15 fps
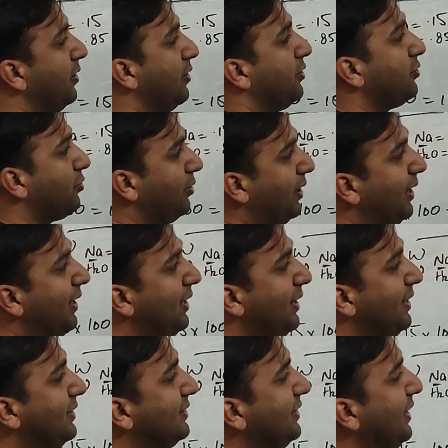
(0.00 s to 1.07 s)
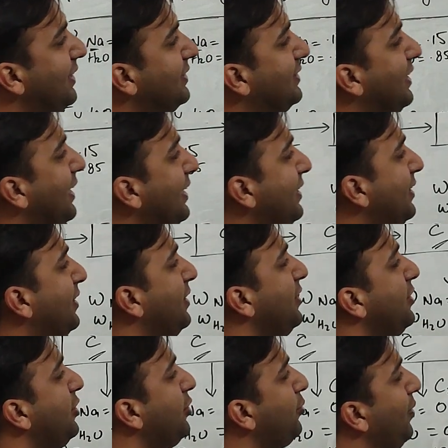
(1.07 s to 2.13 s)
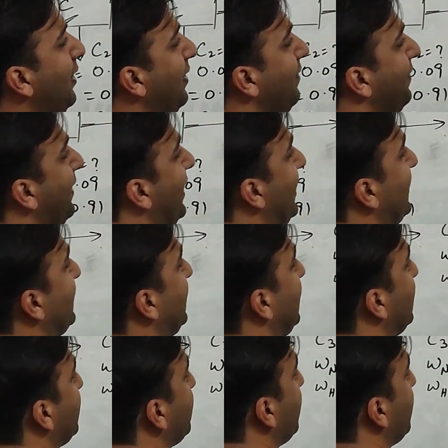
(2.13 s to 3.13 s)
So here it says that 12 kgs